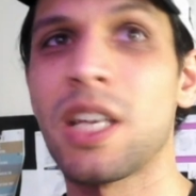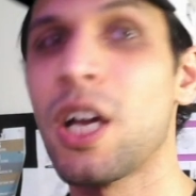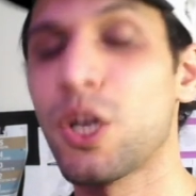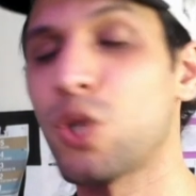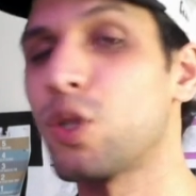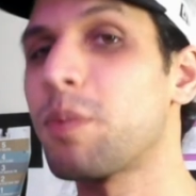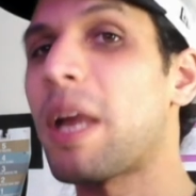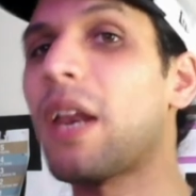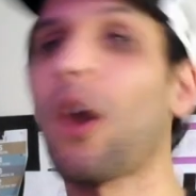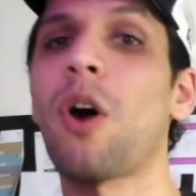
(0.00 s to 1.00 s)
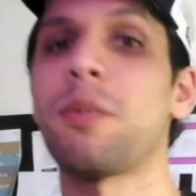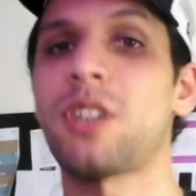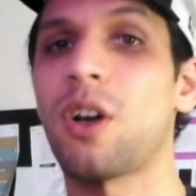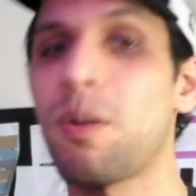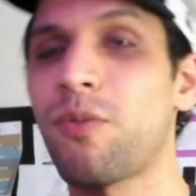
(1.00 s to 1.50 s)
So you spend a lot
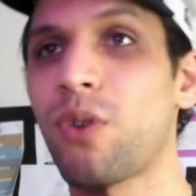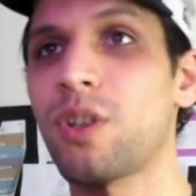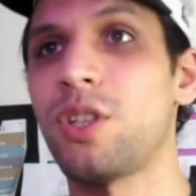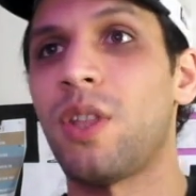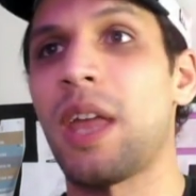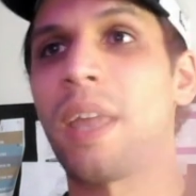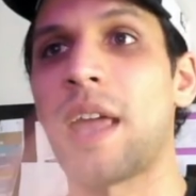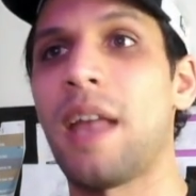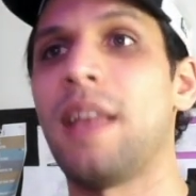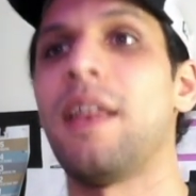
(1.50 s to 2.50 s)
upfront to then gain